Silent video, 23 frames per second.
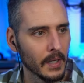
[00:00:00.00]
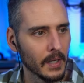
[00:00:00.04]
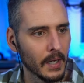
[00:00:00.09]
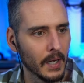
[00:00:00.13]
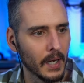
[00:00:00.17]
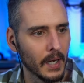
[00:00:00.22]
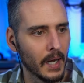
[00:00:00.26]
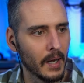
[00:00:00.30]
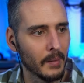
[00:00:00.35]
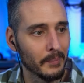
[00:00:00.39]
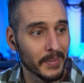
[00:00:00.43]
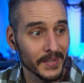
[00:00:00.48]

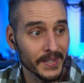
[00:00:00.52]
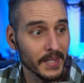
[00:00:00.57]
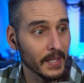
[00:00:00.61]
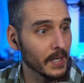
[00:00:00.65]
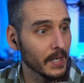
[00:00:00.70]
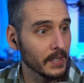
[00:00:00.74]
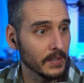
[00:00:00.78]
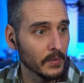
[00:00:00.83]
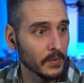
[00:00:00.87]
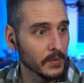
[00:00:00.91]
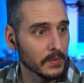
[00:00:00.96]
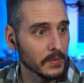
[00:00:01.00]
Um, but then I
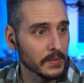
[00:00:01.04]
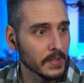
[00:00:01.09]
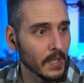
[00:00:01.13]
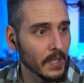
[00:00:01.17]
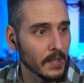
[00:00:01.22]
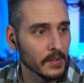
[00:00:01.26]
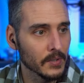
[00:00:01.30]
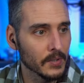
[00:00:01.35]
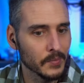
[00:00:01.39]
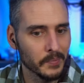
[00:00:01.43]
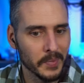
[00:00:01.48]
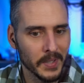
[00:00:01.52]
don't use
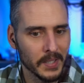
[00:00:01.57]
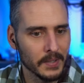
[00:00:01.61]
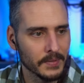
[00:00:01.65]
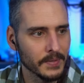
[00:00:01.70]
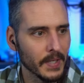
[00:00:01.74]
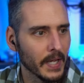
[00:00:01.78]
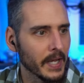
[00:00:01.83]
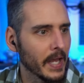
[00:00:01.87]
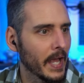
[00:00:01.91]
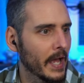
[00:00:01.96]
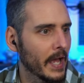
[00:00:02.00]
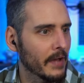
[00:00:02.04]
tunnels because
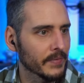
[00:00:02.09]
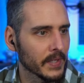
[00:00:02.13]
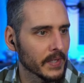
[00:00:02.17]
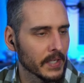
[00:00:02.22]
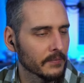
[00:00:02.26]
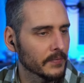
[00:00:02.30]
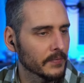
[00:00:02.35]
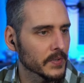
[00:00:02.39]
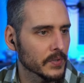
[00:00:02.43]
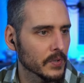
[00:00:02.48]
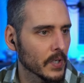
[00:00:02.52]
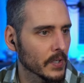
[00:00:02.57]
I have the
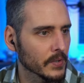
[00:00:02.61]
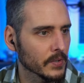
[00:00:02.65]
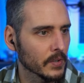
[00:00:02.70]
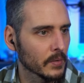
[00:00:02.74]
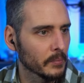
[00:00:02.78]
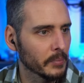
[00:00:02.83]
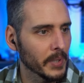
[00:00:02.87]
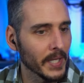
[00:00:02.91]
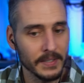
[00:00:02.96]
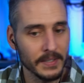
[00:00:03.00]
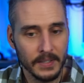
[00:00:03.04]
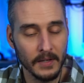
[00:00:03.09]
infrastructure in
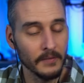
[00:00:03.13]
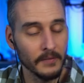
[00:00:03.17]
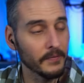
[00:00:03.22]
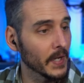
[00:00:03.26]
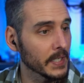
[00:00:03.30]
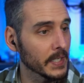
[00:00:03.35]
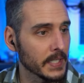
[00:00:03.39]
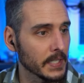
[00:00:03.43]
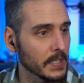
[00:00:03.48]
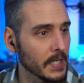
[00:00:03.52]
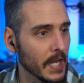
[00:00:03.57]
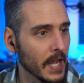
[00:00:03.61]
place. If I
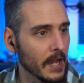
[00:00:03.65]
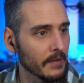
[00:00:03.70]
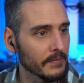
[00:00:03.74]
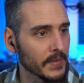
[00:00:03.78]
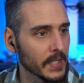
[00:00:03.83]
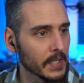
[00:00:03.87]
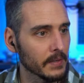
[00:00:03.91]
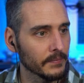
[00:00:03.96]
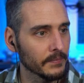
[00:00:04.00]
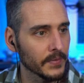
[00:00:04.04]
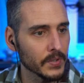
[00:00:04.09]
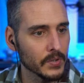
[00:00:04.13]
didn't have the
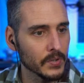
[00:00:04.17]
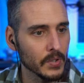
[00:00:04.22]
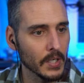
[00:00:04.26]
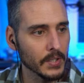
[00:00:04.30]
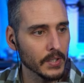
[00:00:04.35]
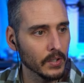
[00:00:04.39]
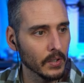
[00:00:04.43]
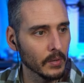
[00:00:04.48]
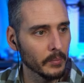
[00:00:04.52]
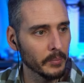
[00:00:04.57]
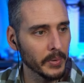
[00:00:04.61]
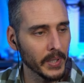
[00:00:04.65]

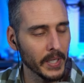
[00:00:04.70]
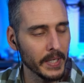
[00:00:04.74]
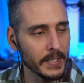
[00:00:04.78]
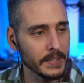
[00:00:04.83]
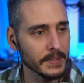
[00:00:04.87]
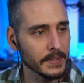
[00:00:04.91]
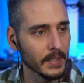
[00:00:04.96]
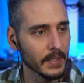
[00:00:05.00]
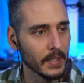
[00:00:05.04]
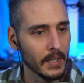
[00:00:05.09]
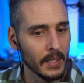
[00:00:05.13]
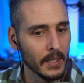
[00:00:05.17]
infrastructure in
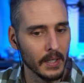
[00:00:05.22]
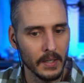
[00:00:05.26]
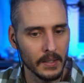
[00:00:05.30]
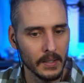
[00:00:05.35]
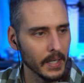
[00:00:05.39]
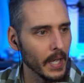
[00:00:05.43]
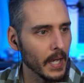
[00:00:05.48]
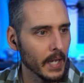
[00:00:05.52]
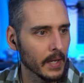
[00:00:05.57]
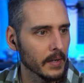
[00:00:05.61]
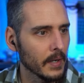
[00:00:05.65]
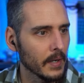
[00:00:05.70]
place,
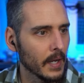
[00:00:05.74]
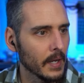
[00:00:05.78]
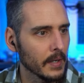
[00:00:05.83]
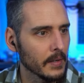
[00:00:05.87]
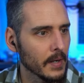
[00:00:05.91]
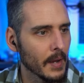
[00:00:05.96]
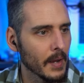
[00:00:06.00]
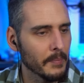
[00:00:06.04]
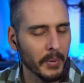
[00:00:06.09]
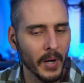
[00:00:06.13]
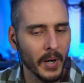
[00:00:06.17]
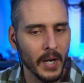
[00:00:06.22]
yeah, I,
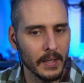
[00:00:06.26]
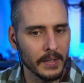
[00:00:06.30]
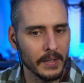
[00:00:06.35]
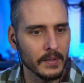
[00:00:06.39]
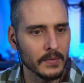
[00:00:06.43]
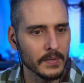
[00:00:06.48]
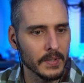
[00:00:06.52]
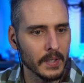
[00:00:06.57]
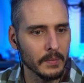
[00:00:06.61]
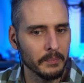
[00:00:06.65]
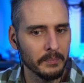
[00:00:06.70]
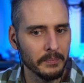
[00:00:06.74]
would probably
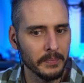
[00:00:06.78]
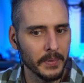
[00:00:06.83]
use it.